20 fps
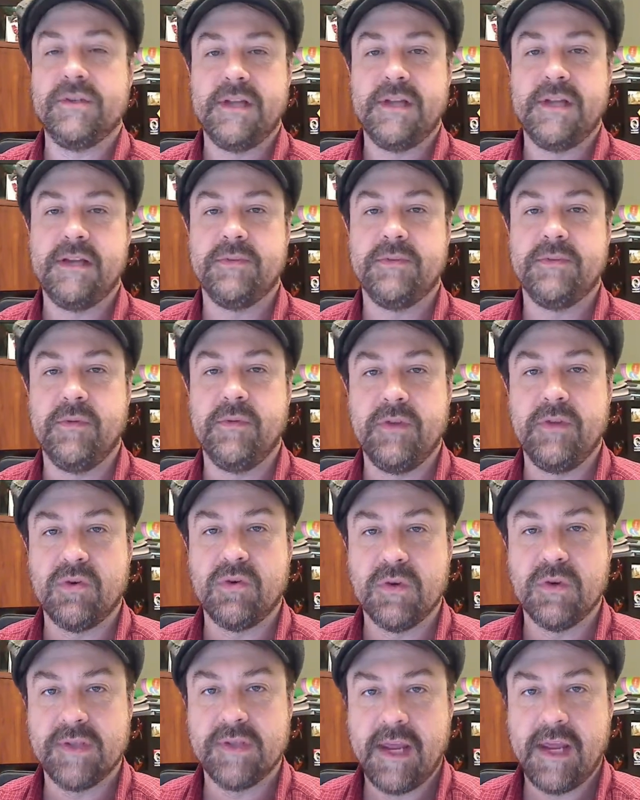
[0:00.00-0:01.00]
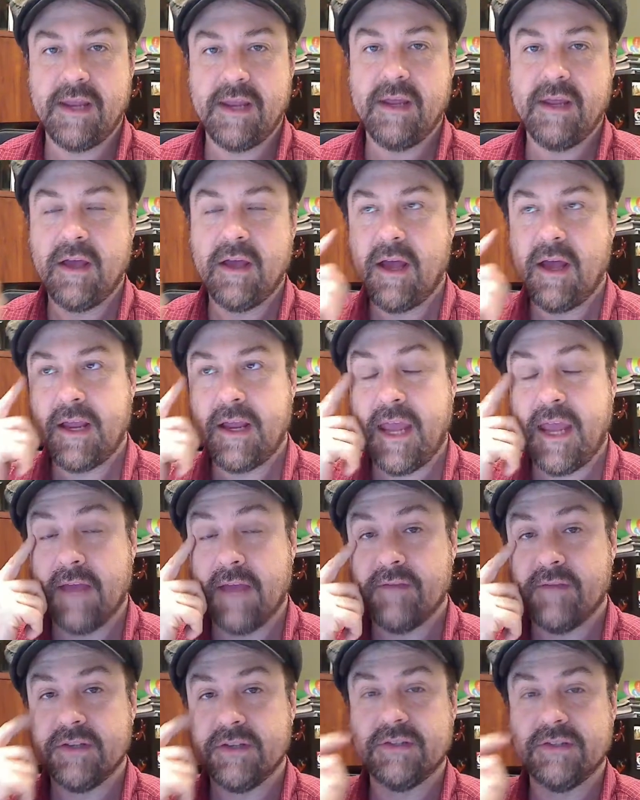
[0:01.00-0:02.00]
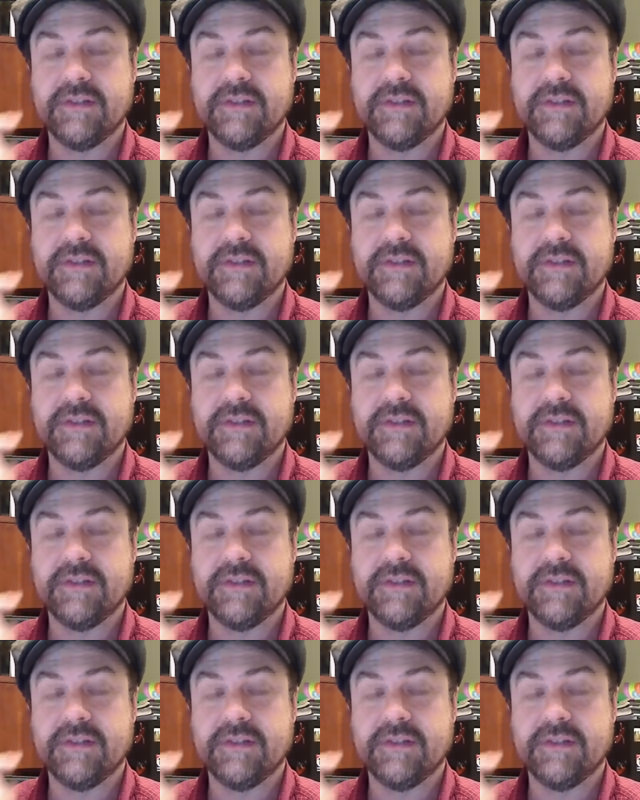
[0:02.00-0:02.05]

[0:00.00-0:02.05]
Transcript: State is moving towards Canvas.